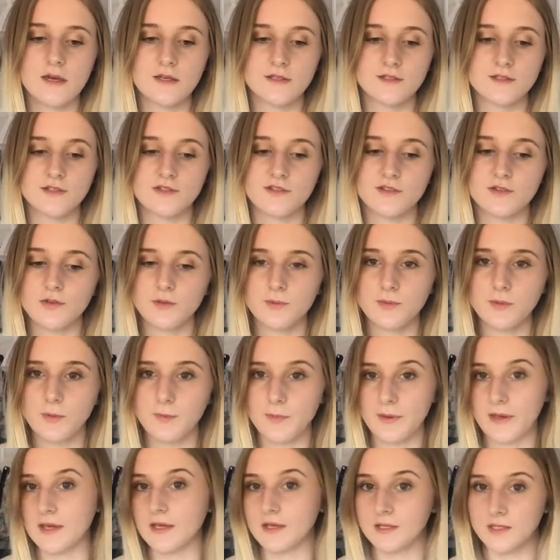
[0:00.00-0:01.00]
So the Newport
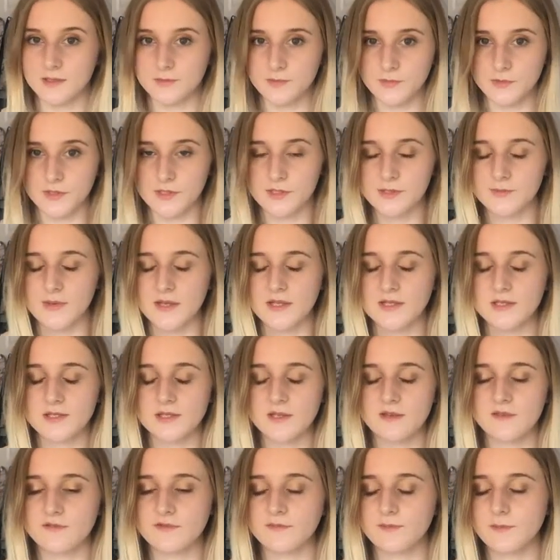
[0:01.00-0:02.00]
Bay is more
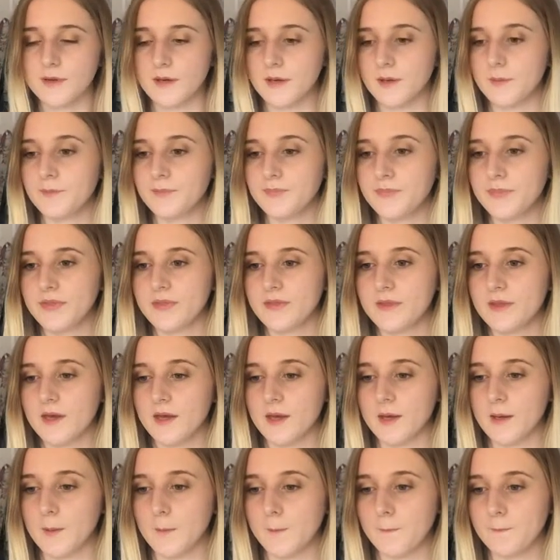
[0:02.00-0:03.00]
expensive, but
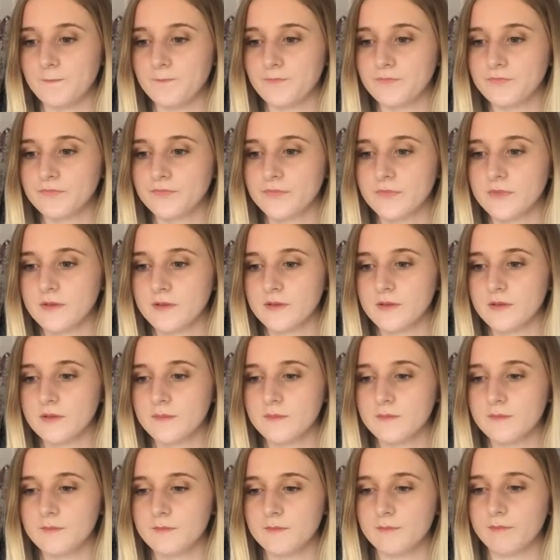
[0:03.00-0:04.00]
um,
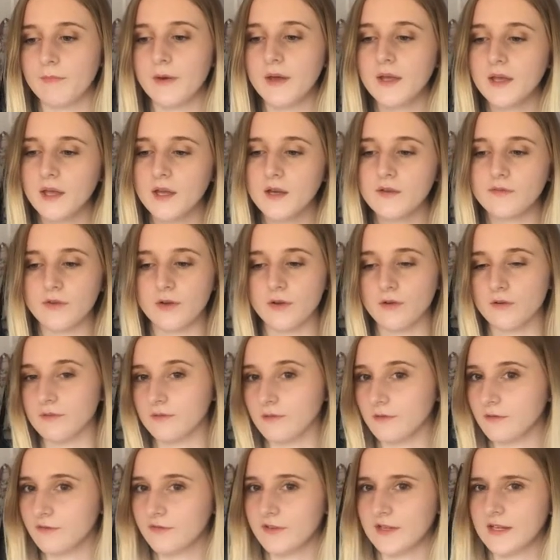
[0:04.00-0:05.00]
my kind of
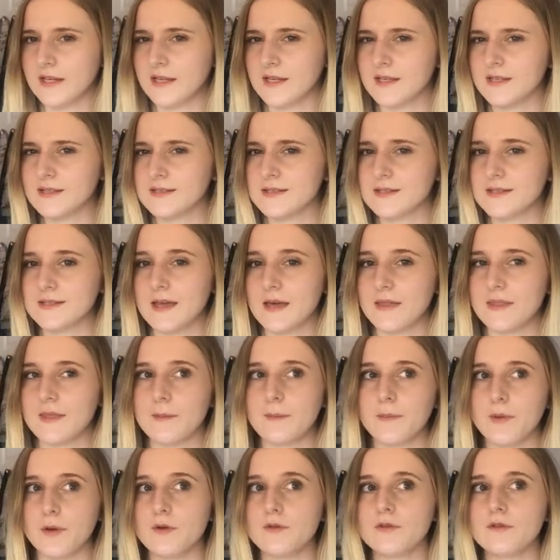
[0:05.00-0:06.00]
overall feelings is that
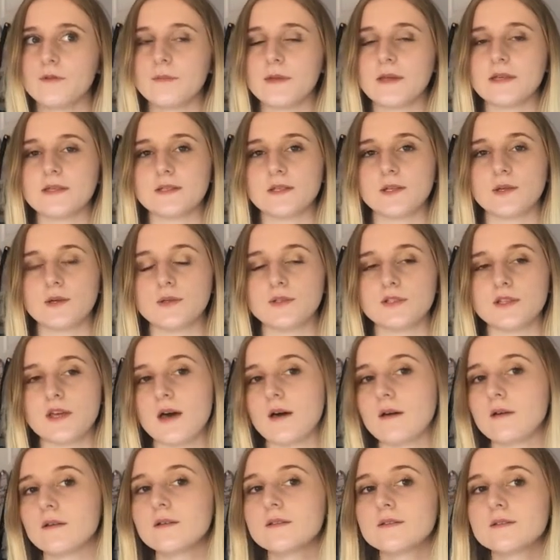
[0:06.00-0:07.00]
they're both amazing
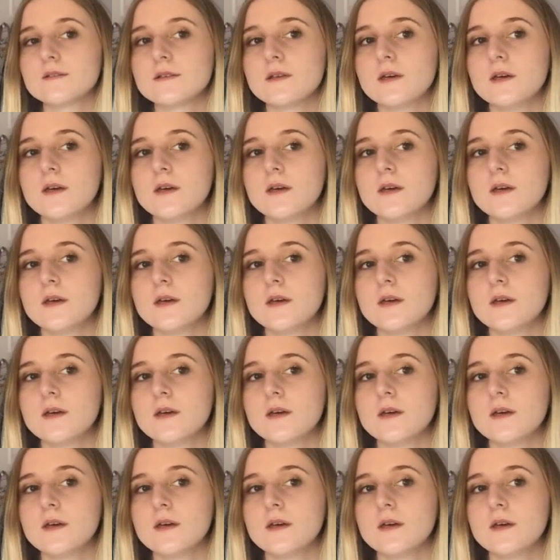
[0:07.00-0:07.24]
hotels.